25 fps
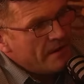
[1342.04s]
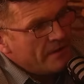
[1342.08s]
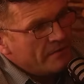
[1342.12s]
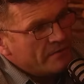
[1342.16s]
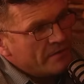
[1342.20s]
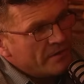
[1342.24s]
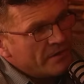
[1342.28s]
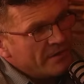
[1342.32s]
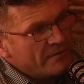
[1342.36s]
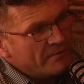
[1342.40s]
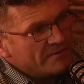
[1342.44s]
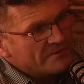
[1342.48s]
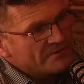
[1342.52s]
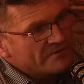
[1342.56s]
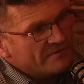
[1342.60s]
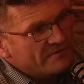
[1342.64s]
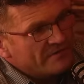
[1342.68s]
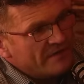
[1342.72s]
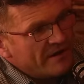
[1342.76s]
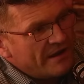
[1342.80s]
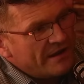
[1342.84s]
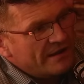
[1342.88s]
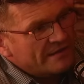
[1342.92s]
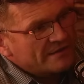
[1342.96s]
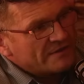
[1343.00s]
And when I was in
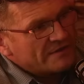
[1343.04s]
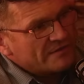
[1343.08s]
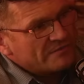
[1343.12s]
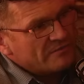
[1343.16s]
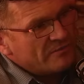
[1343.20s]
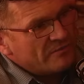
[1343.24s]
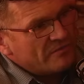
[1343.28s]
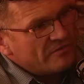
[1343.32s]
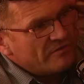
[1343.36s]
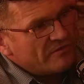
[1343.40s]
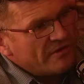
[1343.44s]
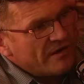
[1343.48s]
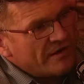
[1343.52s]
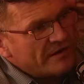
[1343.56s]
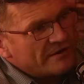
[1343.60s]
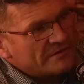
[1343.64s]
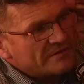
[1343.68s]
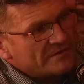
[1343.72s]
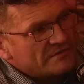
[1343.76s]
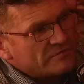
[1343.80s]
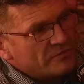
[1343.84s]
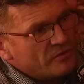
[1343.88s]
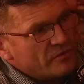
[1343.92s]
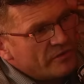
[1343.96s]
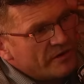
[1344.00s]
France, well,
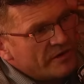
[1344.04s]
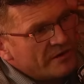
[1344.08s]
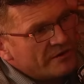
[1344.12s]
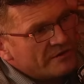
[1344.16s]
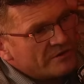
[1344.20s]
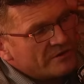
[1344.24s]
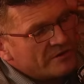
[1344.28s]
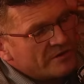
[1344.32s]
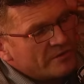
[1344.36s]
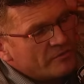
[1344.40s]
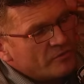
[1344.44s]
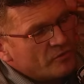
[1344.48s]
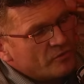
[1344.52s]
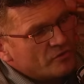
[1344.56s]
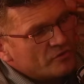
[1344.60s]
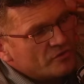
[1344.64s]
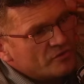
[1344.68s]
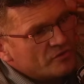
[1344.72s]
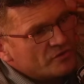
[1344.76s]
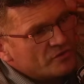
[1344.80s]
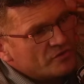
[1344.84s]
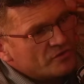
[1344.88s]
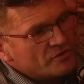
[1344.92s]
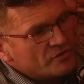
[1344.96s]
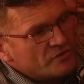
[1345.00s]
France, about eight or nine
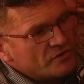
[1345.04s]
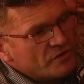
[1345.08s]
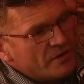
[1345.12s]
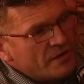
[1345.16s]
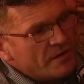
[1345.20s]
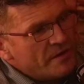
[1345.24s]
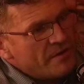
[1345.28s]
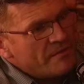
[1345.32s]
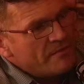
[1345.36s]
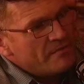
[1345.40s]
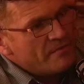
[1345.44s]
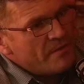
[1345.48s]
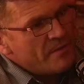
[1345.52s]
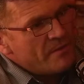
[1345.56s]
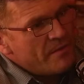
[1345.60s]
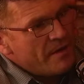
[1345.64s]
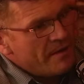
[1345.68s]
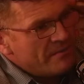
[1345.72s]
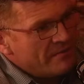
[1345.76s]
months, um, my